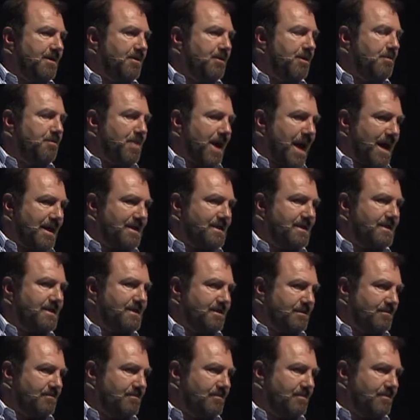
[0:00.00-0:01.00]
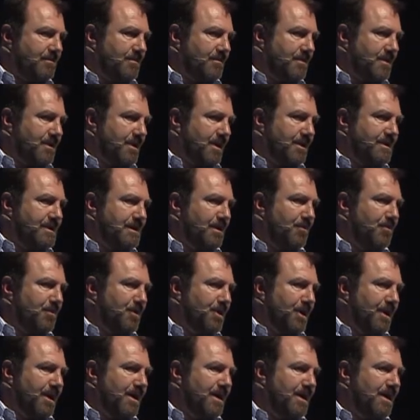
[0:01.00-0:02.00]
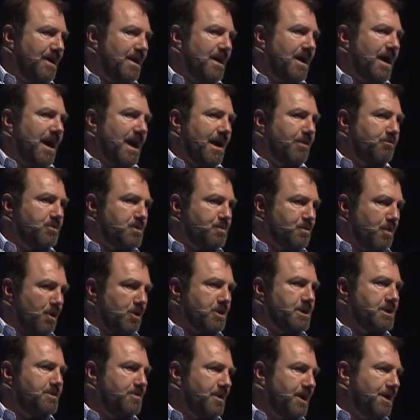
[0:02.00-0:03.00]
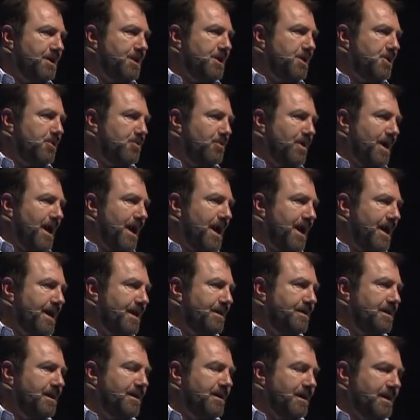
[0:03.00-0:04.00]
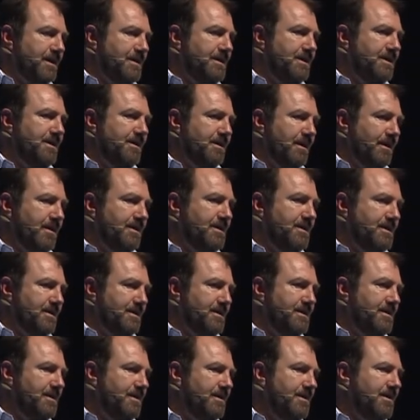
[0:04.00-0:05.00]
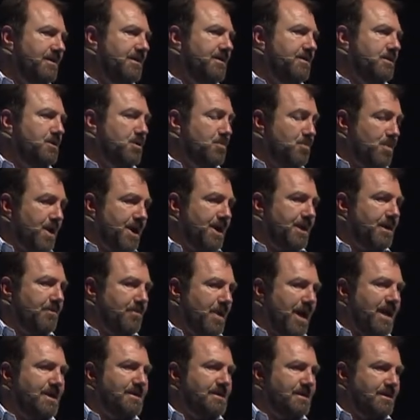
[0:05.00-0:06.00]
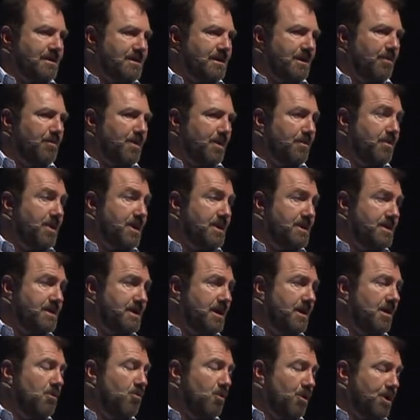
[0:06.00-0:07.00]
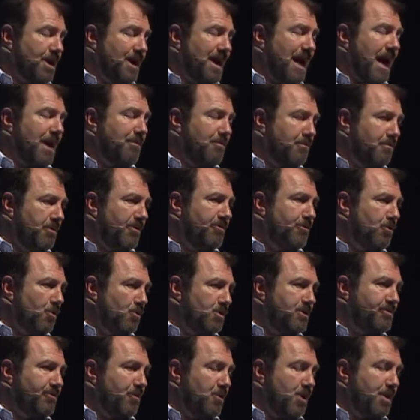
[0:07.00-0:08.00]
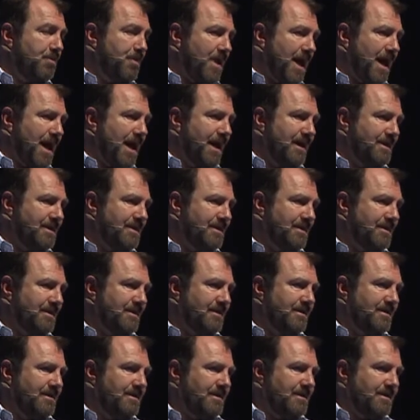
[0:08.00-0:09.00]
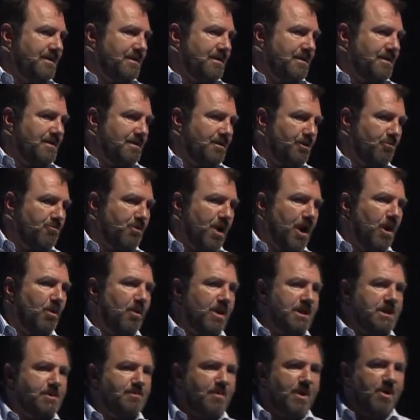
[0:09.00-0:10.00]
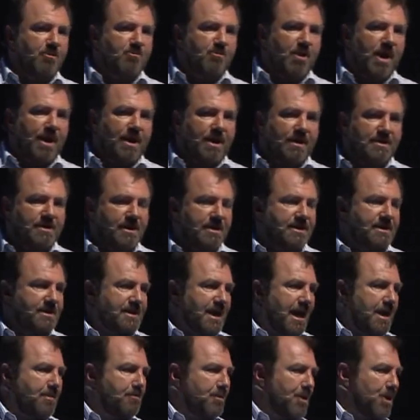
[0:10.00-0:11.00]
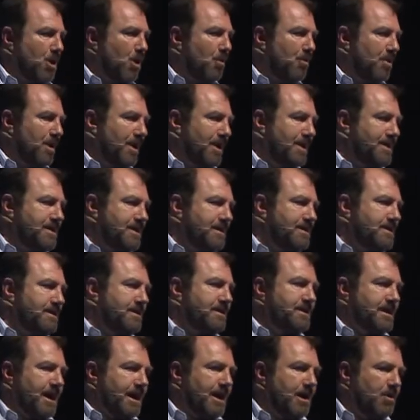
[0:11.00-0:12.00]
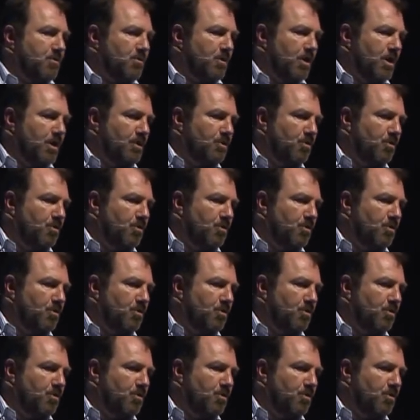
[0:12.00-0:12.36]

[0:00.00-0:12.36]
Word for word: the best at something. And it was possible in the UK in the 1990s to be the best at something because what had happened before was very bad. The railways had been run as a state monopoly since the Second World